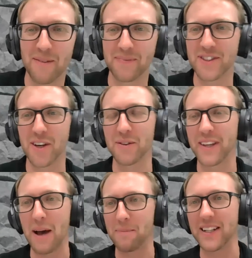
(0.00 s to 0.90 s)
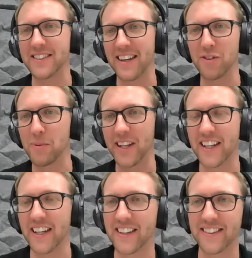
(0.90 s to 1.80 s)
So yeah, please,
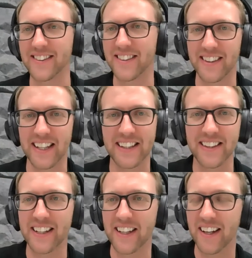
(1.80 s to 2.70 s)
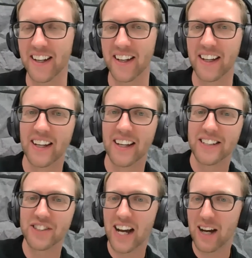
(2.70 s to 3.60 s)
everybody in the
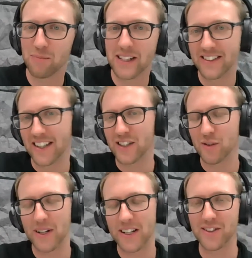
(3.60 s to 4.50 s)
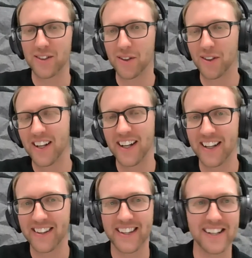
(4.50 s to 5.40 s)
chat, please express your
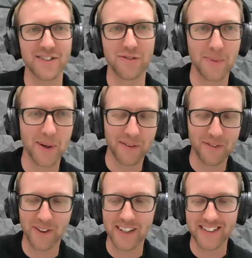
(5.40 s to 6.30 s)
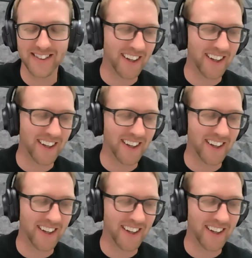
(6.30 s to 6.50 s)
thanks for us.